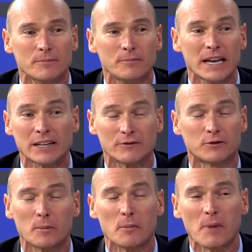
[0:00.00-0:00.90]
made
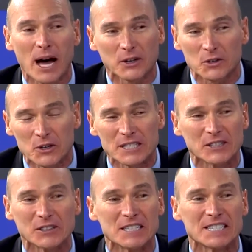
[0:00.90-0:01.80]
from a
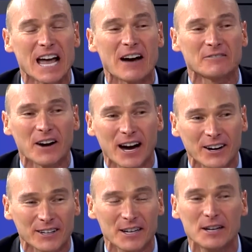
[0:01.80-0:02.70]
monocrystalline
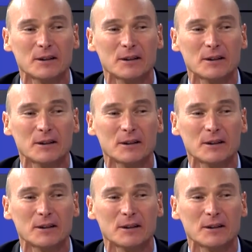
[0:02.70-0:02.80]
sapphire.